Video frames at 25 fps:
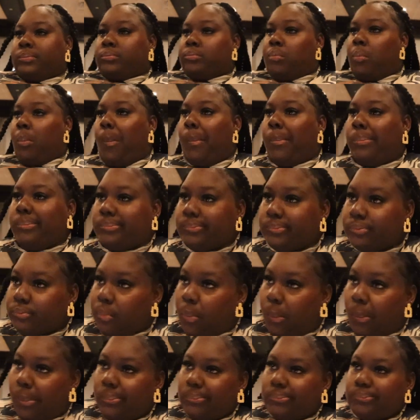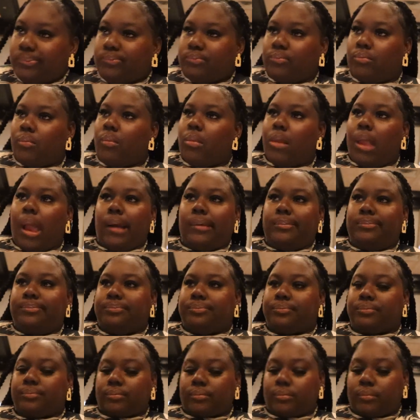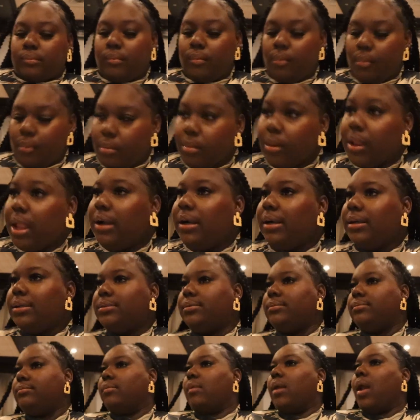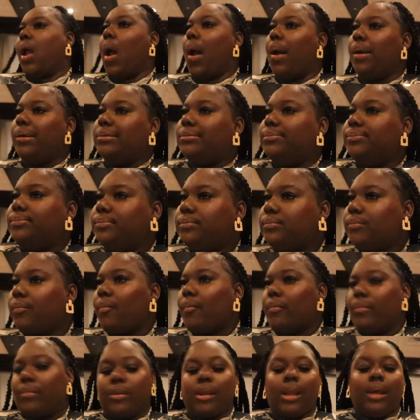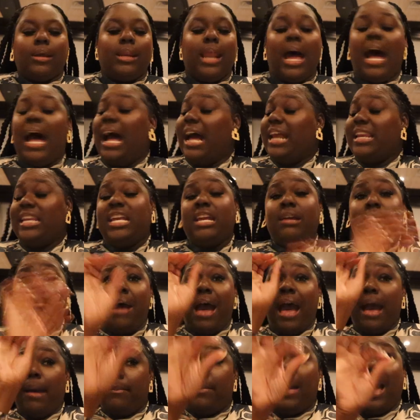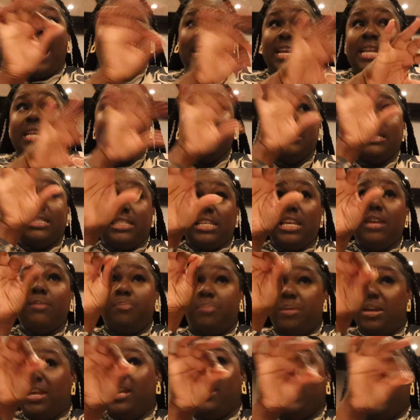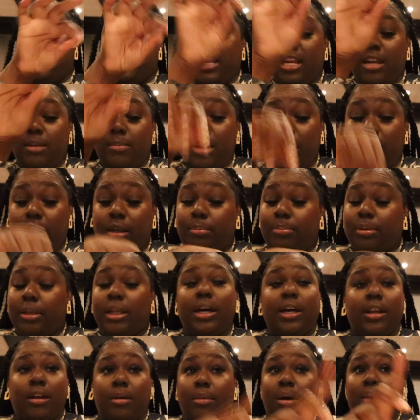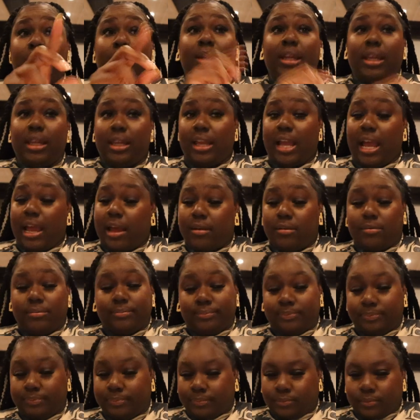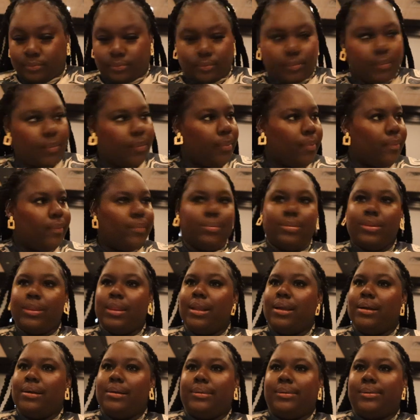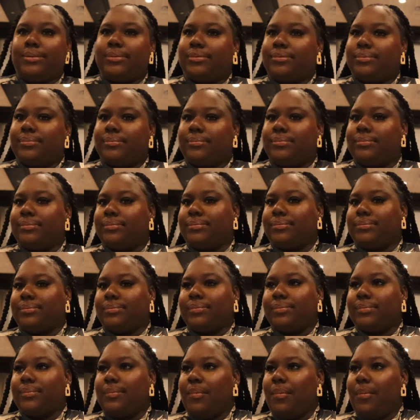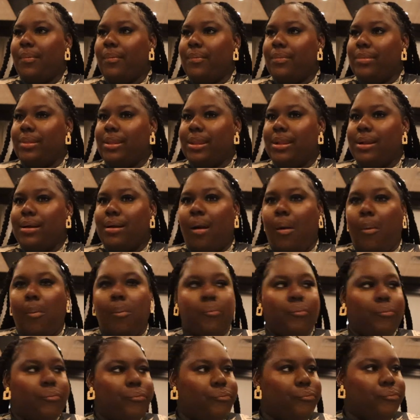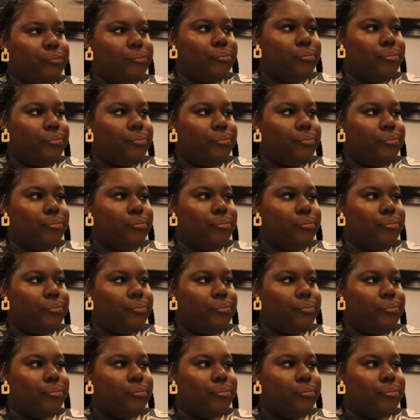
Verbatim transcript: You can give me just that balance. I want it pink, I Nah, I need my, I need to see pink. It needs to be a little blood on my plate. I don't yeah. know. that's Real vampire.